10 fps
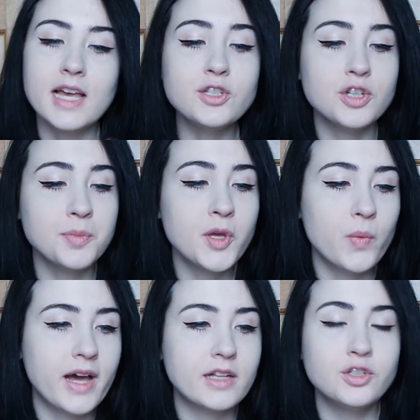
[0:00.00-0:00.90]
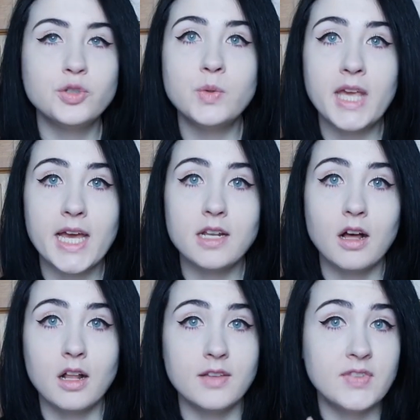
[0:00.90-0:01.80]
it took me a while to get
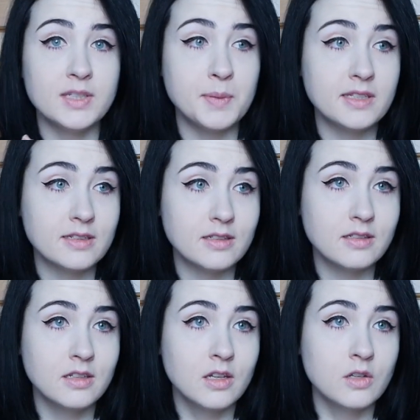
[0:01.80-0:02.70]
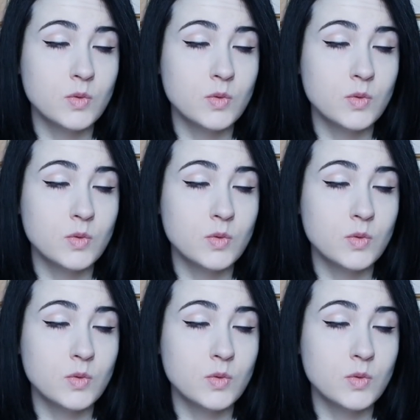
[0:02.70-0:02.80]
all of these pieces.